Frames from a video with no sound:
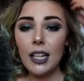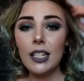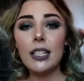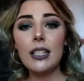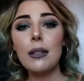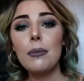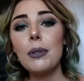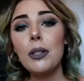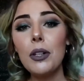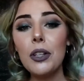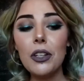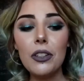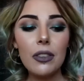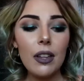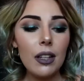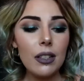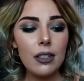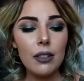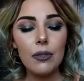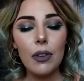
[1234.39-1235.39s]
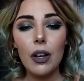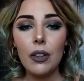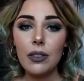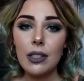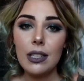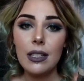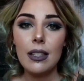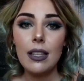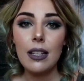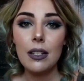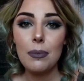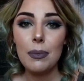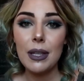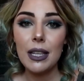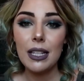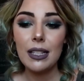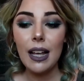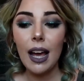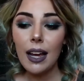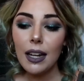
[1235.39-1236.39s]
Just let me know your thoughts of all these things,
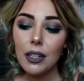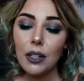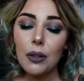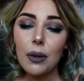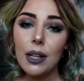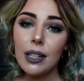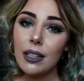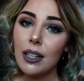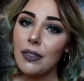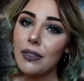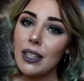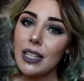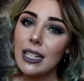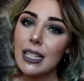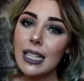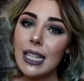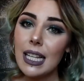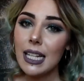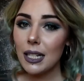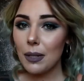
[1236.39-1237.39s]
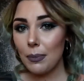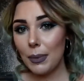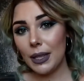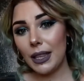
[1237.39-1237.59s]
because I know I love these things,